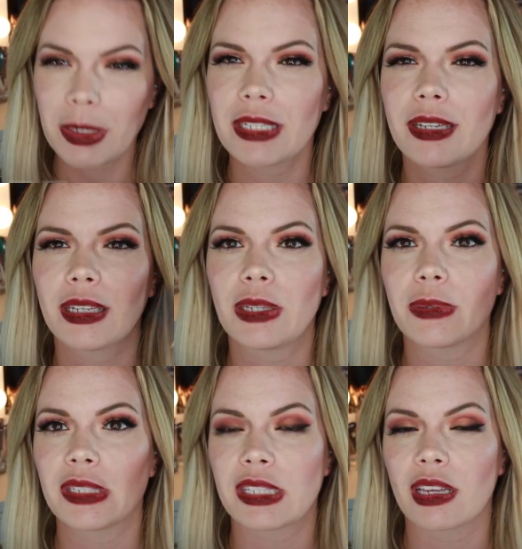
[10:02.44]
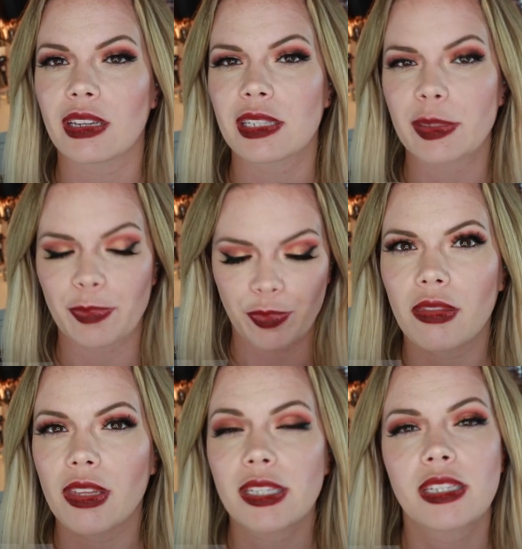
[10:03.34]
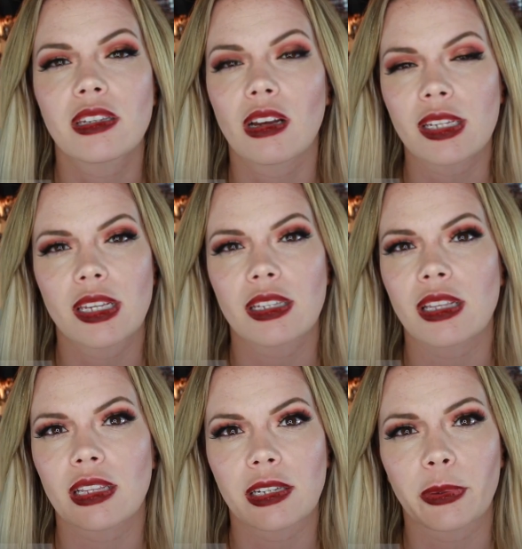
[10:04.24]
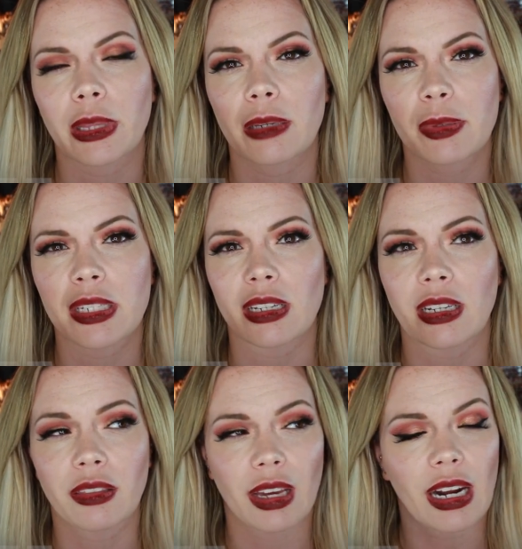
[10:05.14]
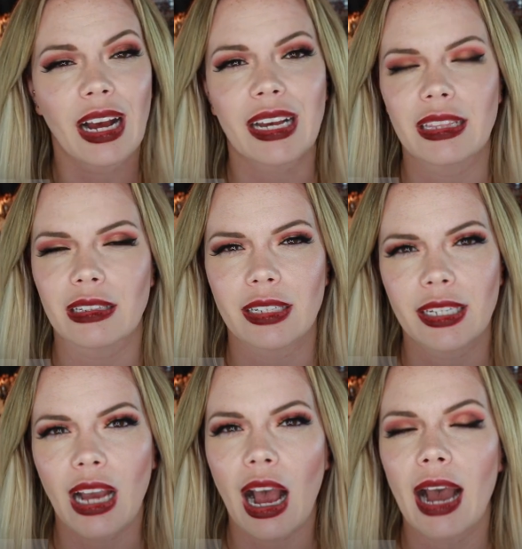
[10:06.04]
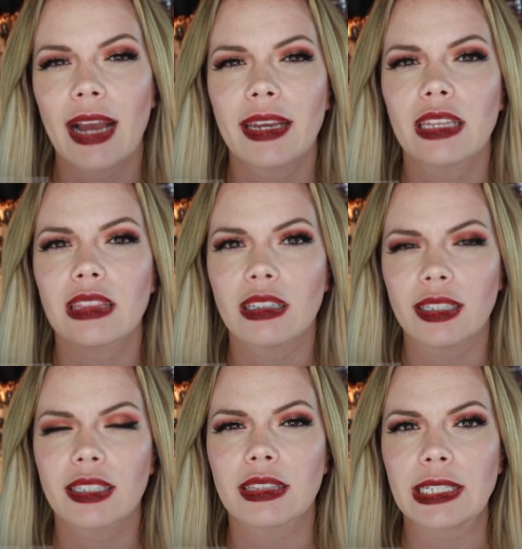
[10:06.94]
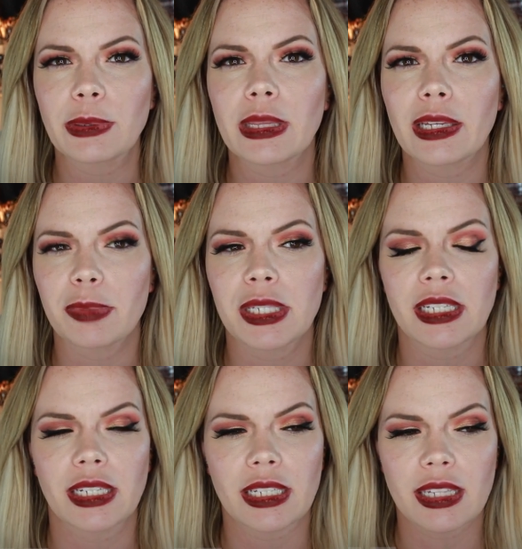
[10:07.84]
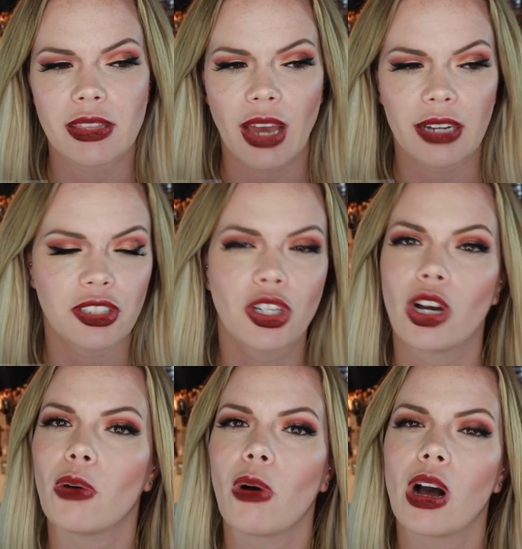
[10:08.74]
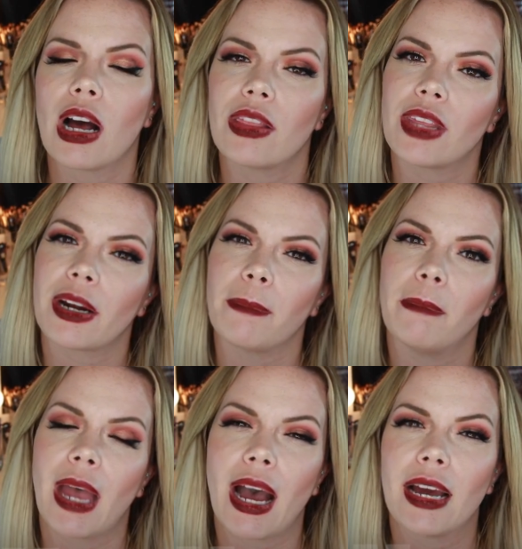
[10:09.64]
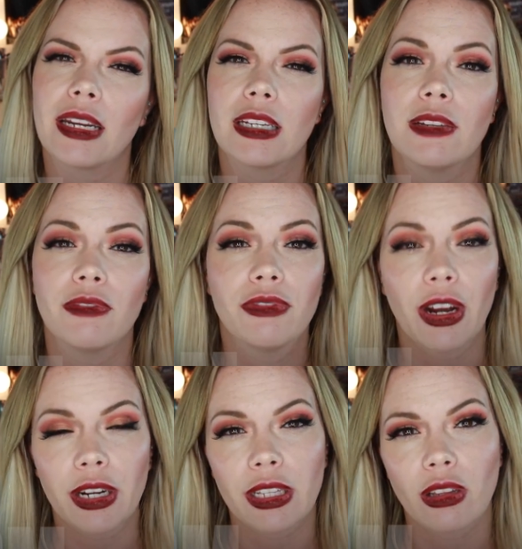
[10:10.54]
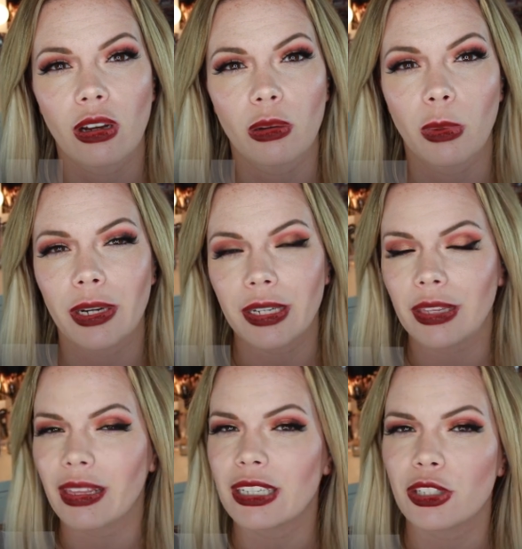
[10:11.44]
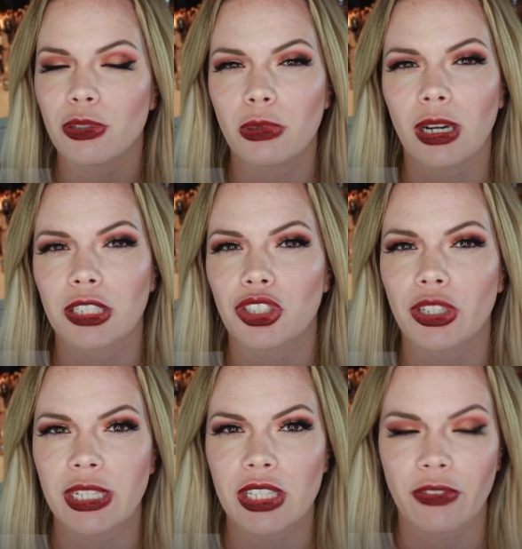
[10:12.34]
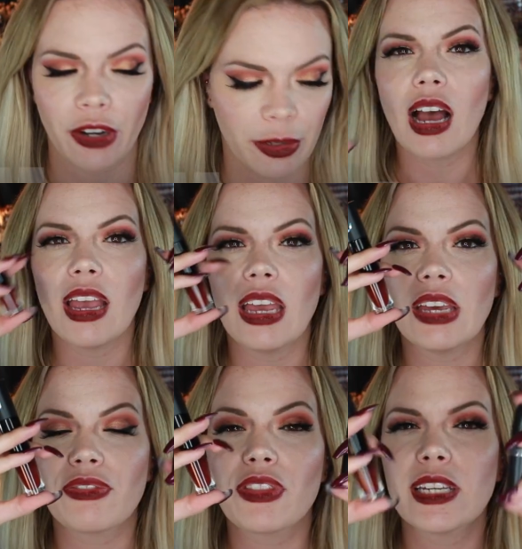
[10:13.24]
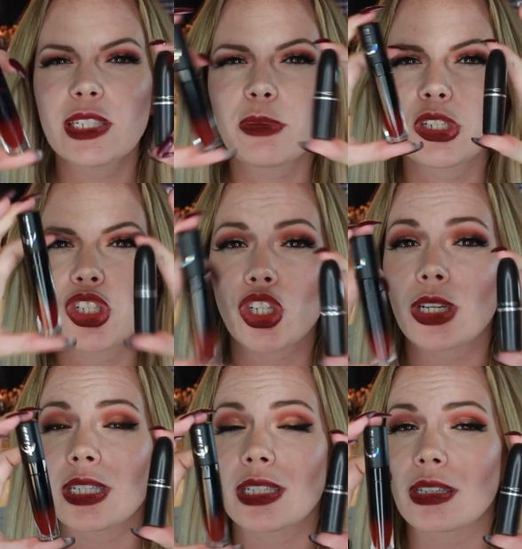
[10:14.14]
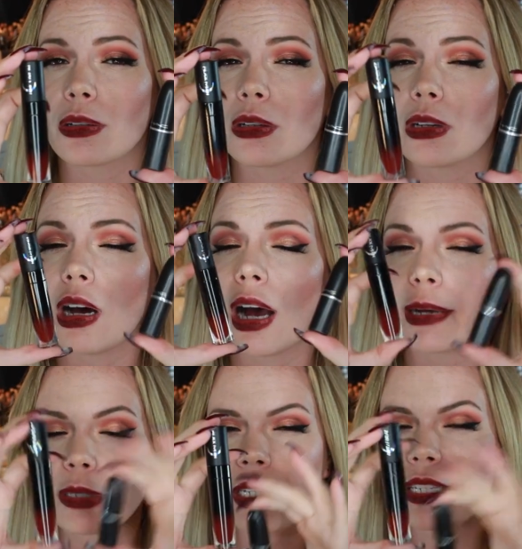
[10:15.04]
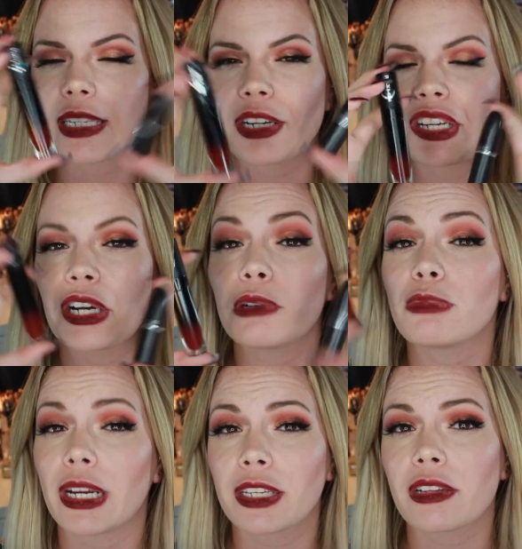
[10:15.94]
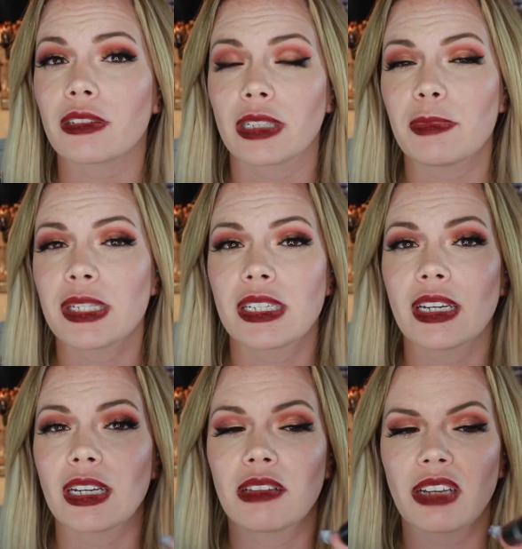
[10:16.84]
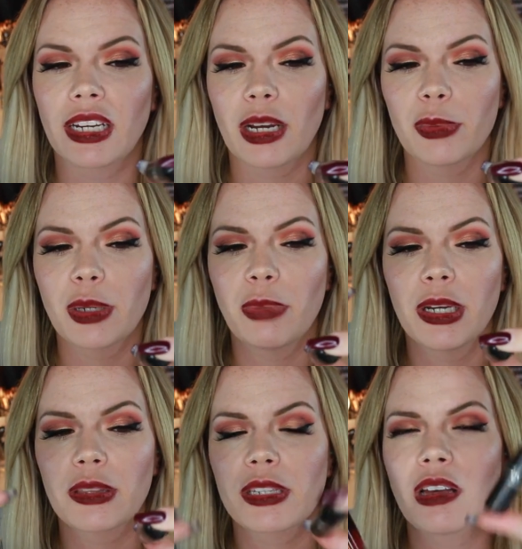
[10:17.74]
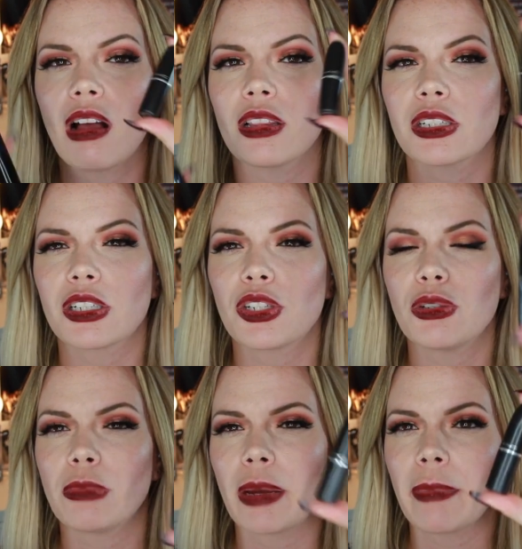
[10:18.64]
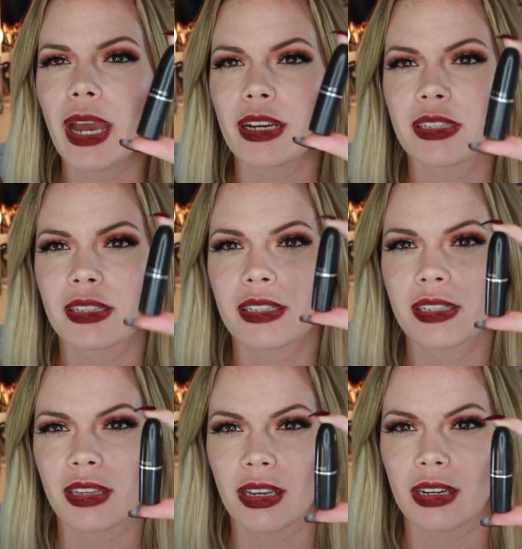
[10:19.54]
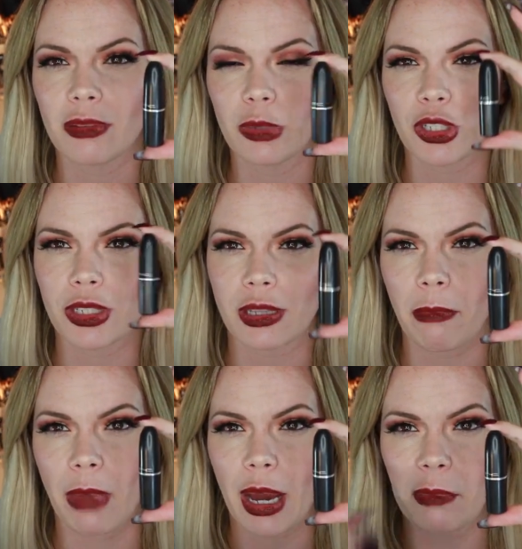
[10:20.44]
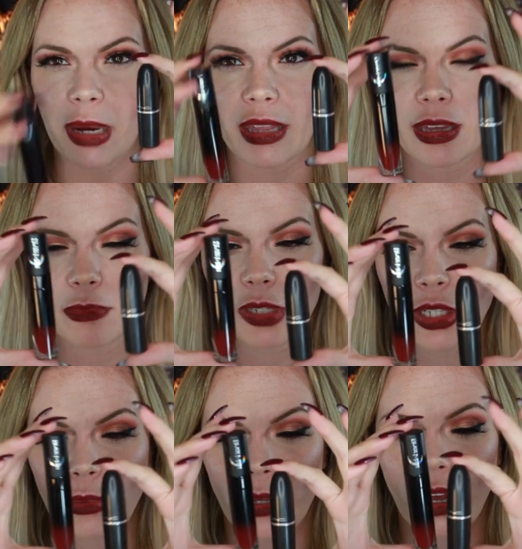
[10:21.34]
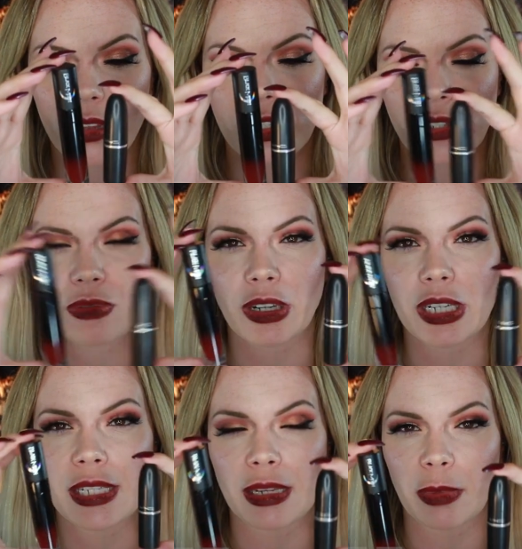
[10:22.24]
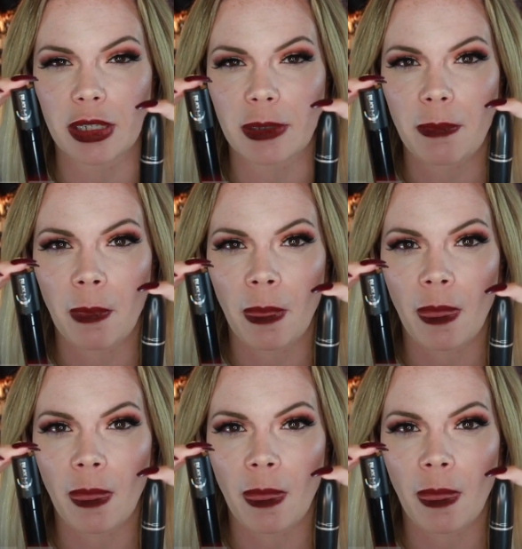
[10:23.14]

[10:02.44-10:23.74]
I'm gonna tell you is this this sucks as a liquid lipstick that I like. I like liquid lipsticks that go on, that are matte and very long wearing, that do not transfer. If this was just, I was considering a regular lipstick, like I would compare this color to my MAC's Sin, which is a matte by them too. The colors are very similar